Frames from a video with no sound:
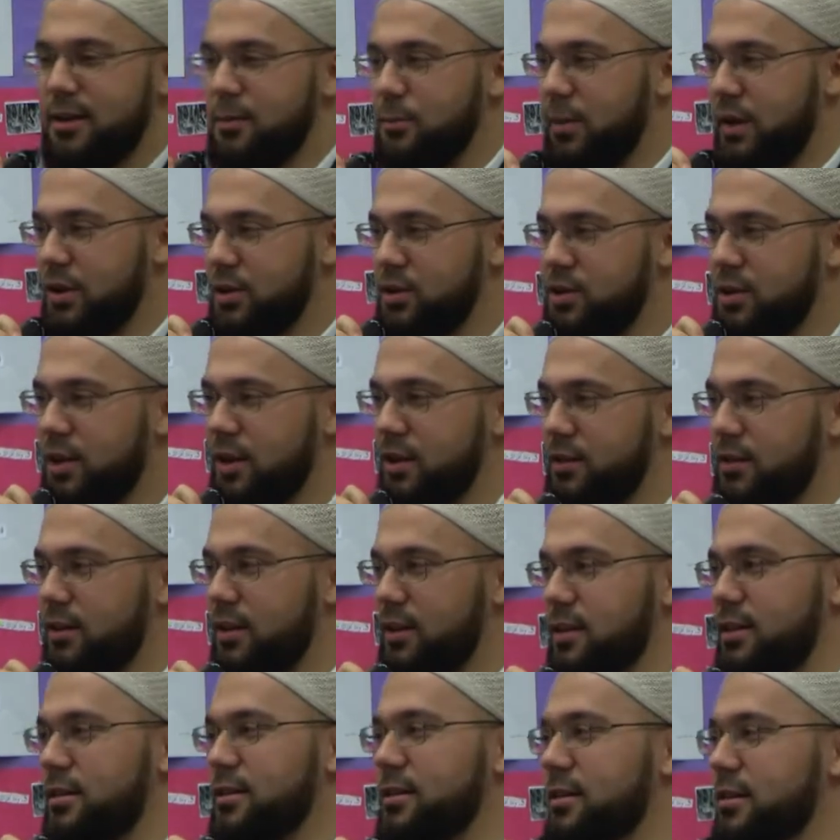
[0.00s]

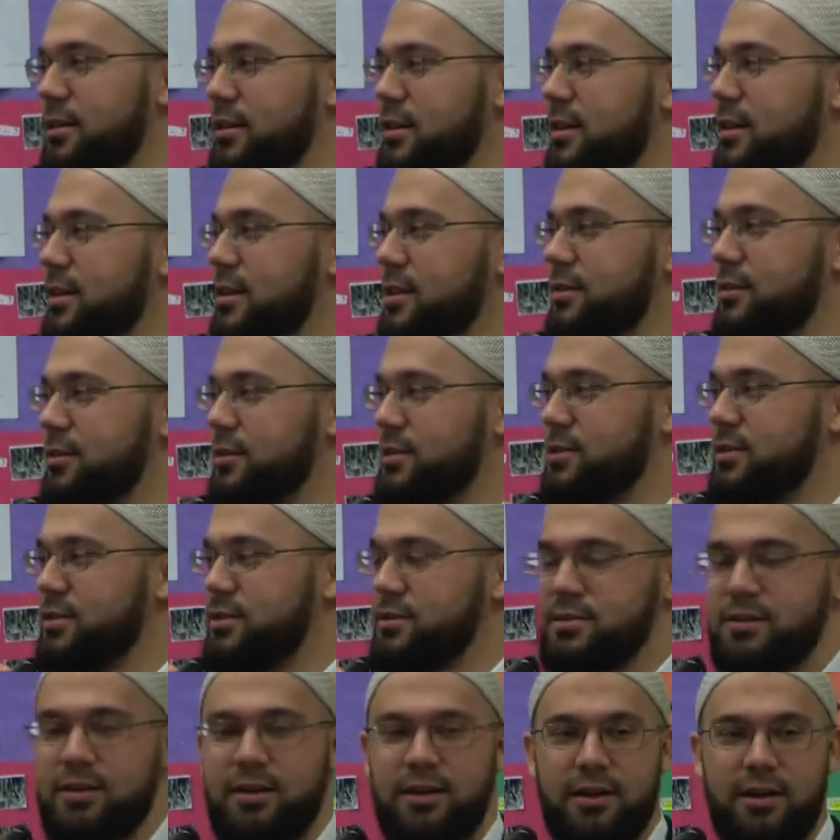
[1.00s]
MashaAllah. This
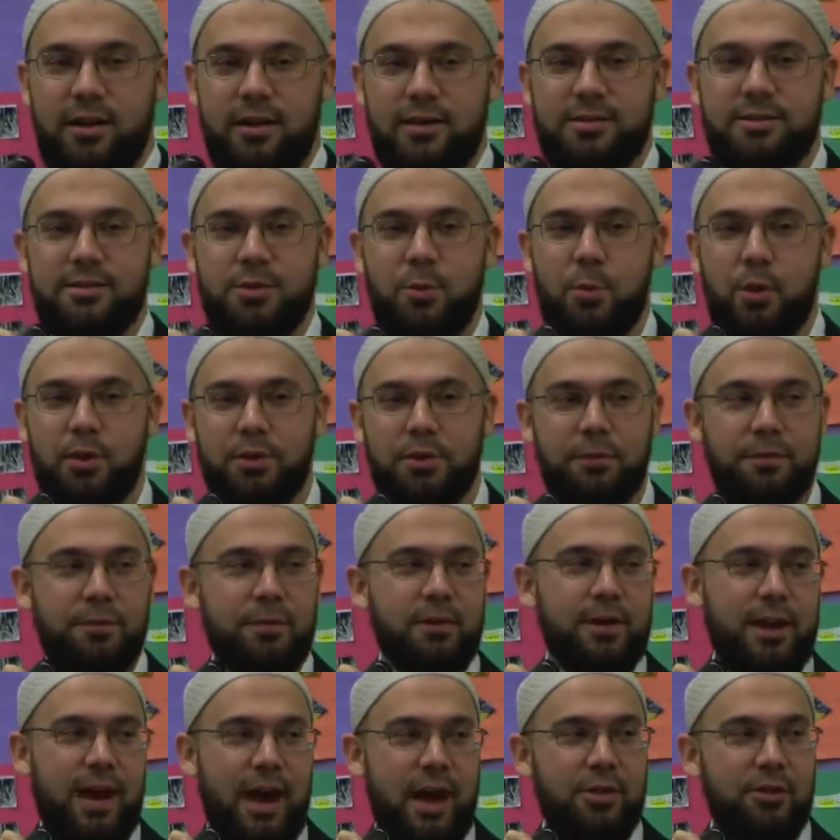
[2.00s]
is a
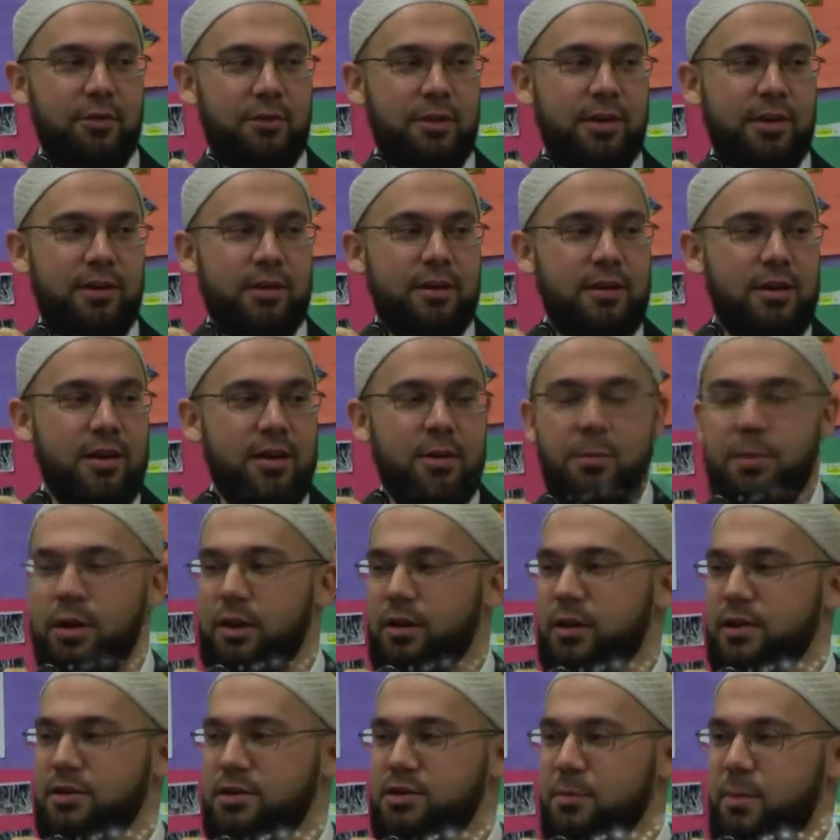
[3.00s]
wonderful gathering. May
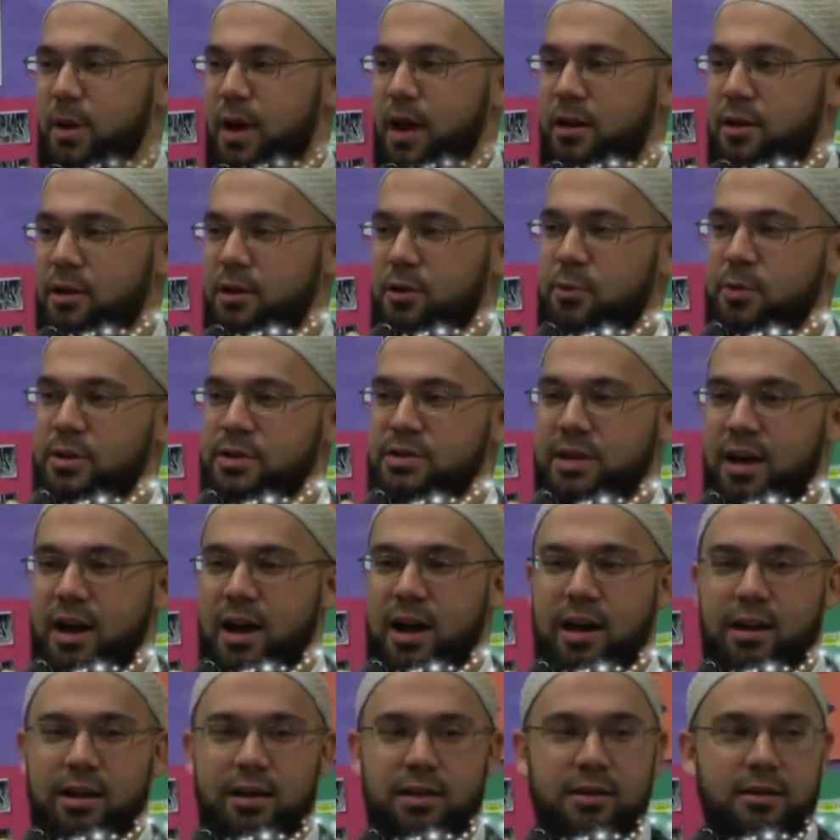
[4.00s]
Allah subhanahu wa
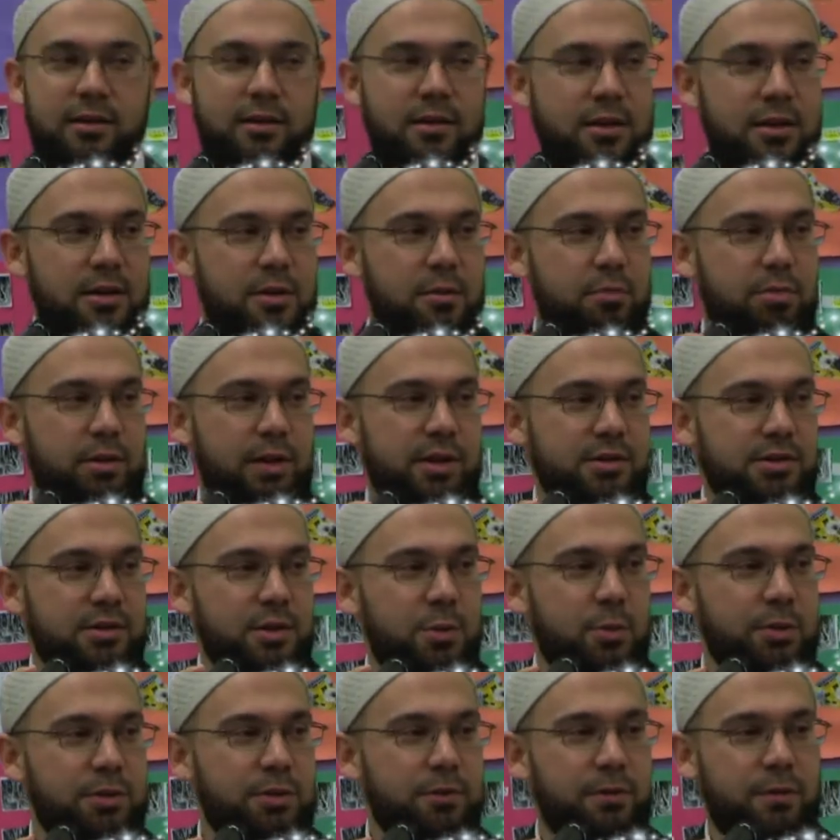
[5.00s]
ta'ala bless
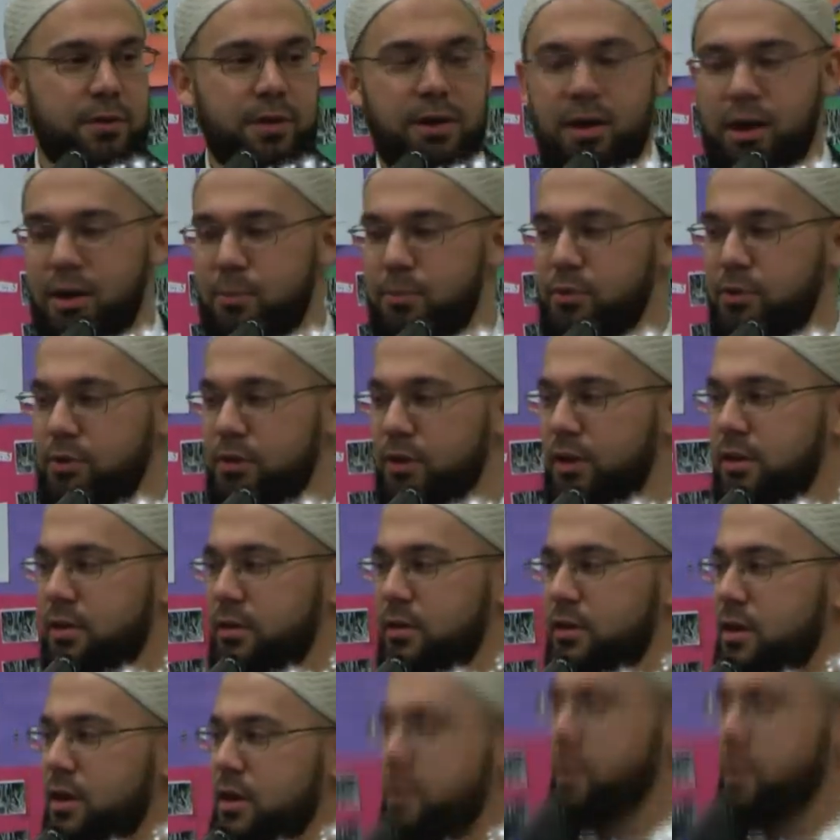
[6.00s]
the wonderful couple and